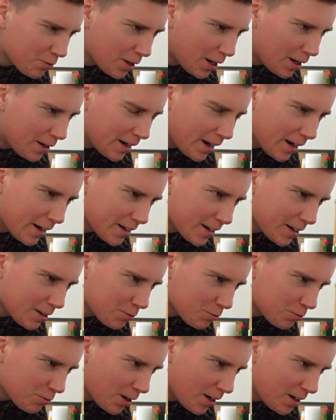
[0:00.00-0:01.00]
I
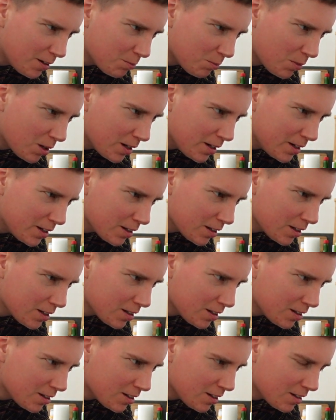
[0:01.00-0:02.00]
can find my
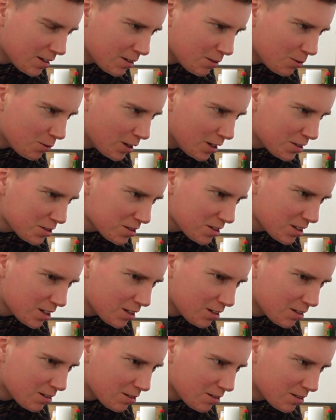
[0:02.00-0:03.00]
rest
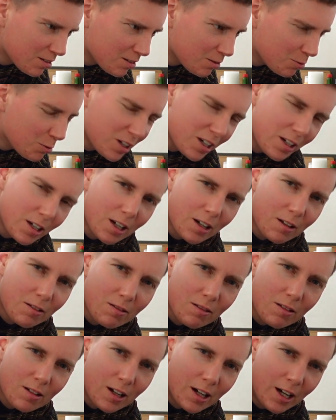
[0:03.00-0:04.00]
in reading,
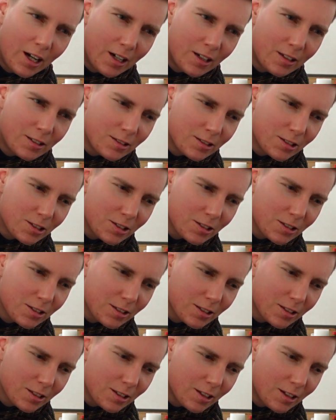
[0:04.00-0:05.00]
and
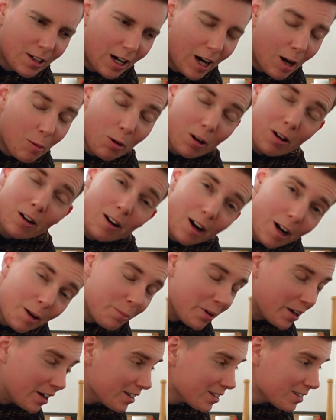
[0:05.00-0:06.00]
I bought an
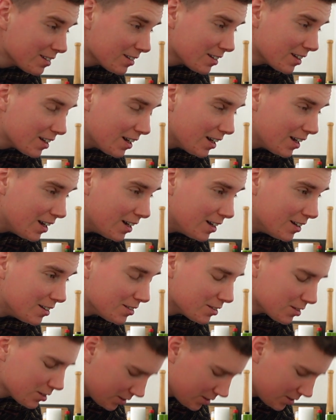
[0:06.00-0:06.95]
iPad, and